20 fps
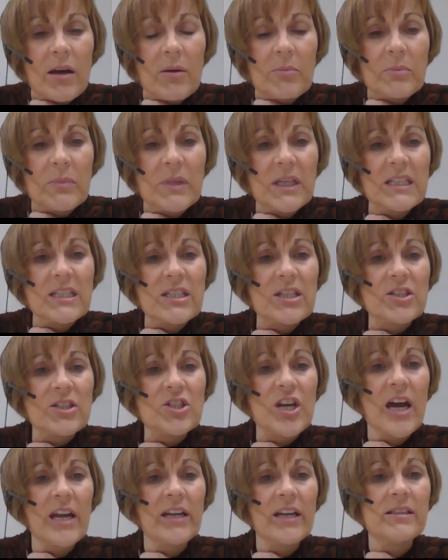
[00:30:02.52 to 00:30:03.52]
media
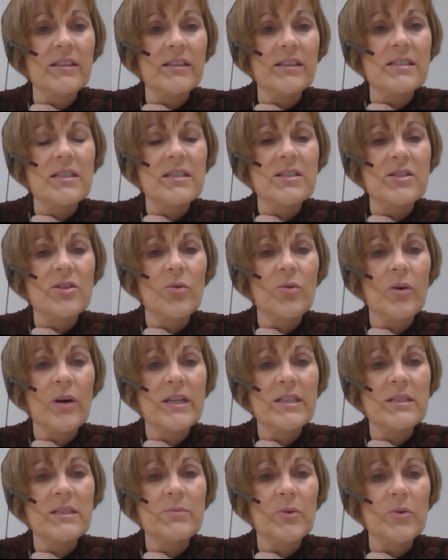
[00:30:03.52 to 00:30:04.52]
channels. So
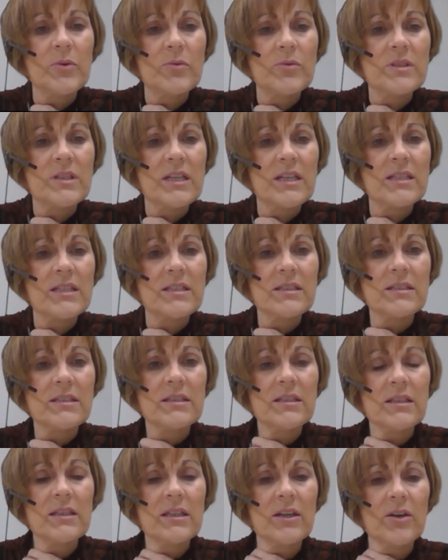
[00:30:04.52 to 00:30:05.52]
I suppose
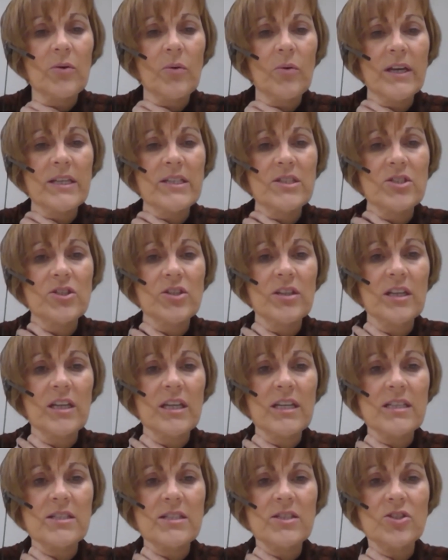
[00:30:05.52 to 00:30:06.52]
the question
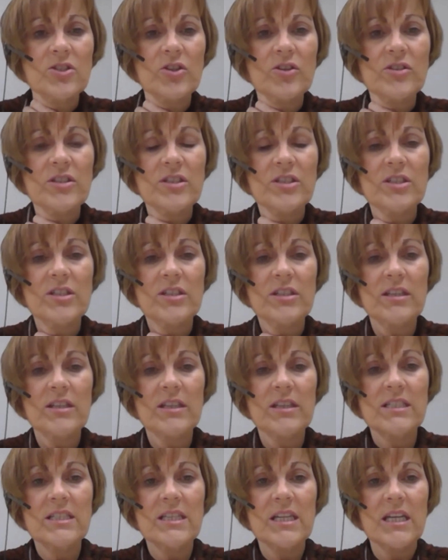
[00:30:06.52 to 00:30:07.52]
is just
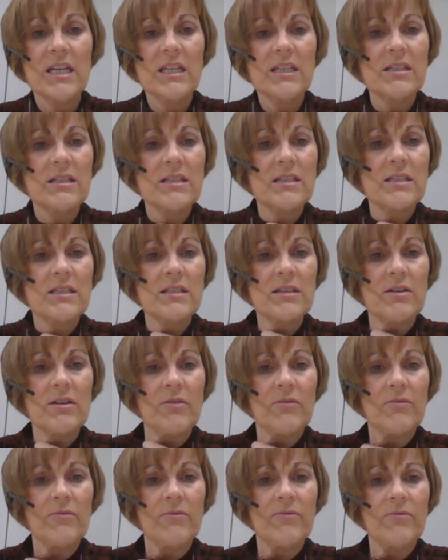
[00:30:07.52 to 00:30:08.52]
the dates
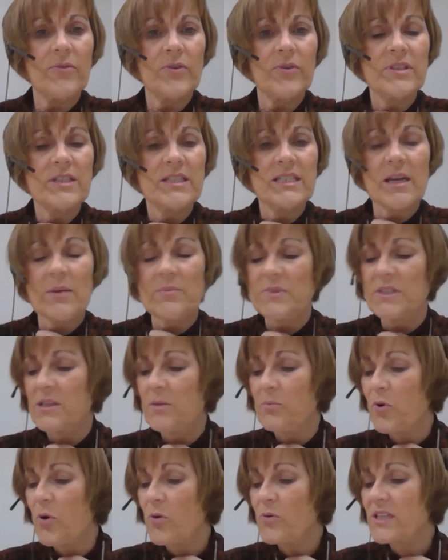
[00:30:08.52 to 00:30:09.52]
for the steps in the
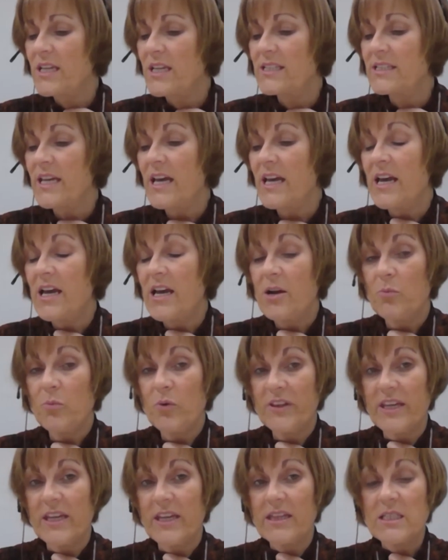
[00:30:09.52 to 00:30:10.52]
process.
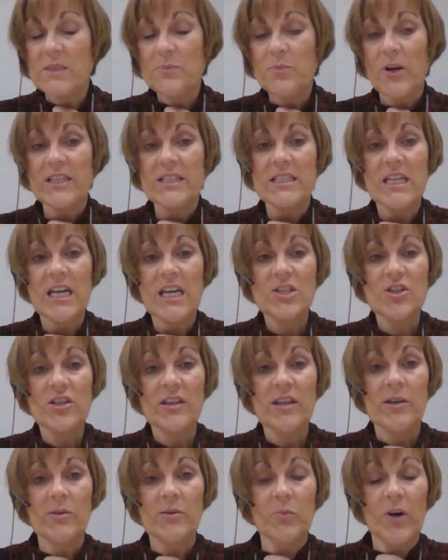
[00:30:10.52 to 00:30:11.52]
Within this
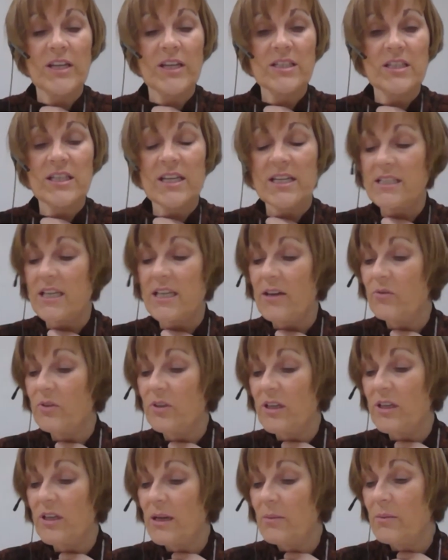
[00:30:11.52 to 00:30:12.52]
presentation that Brendan has
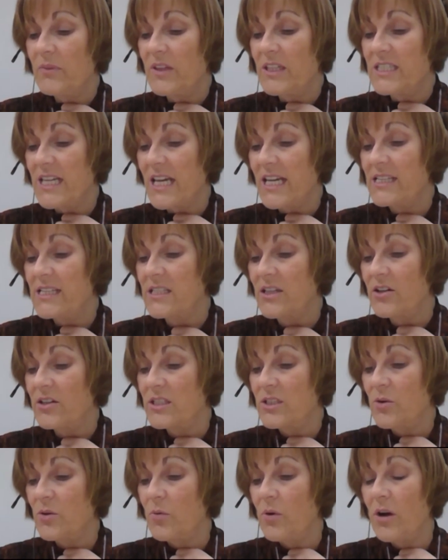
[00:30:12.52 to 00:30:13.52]
given, the dates are
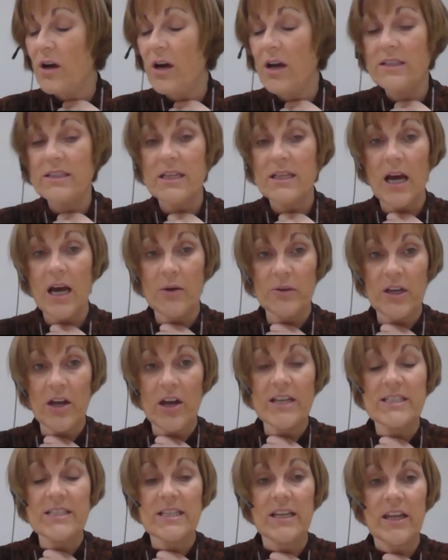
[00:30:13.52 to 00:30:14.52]
so
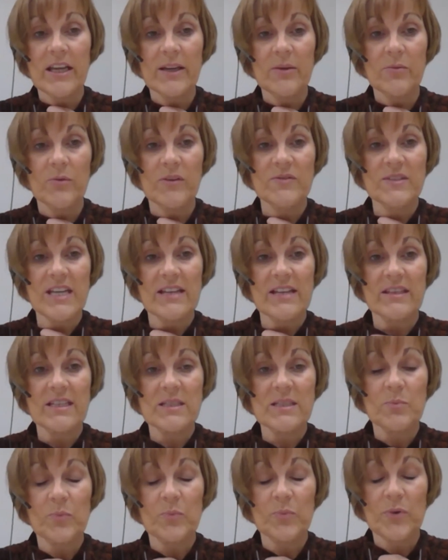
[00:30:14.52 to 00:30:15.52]
outlined, and like we've said,
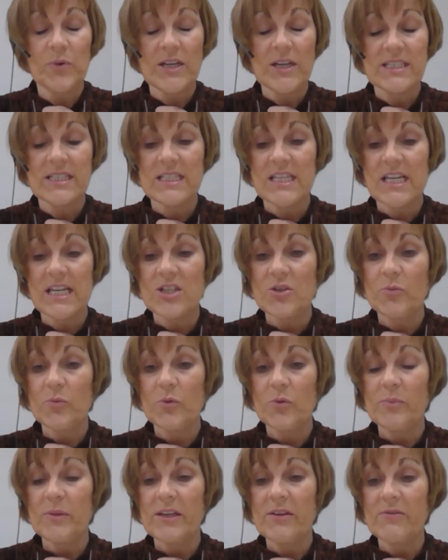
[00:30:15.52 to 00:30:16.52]
this presentation
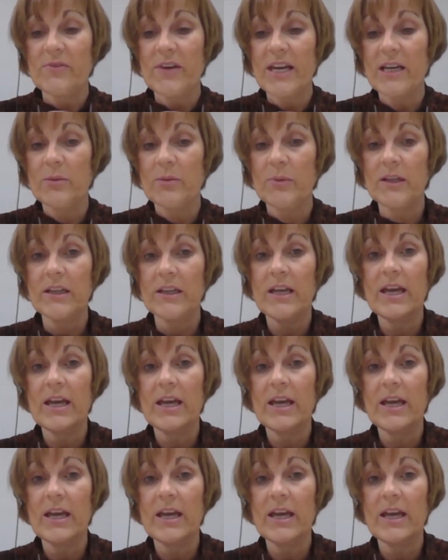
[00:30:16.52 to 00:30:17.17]
will be available